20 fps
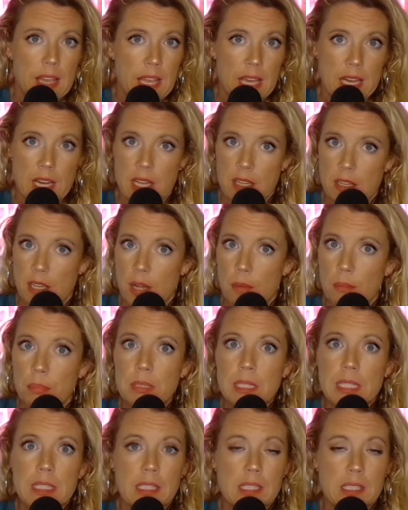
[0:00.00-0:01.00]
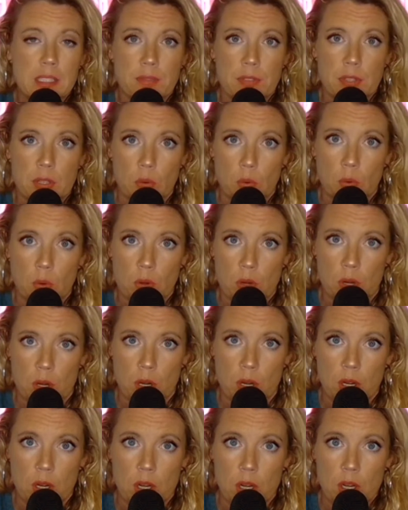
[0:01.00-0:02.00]
in a completely different
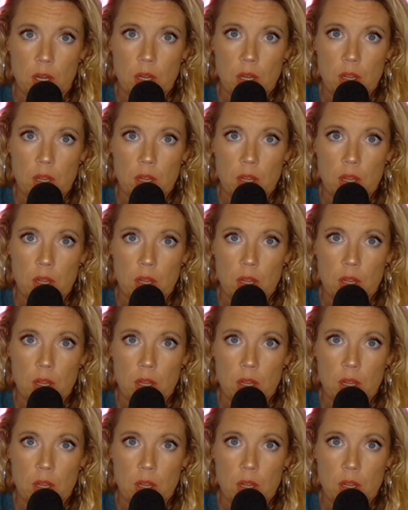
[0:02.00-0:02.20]
order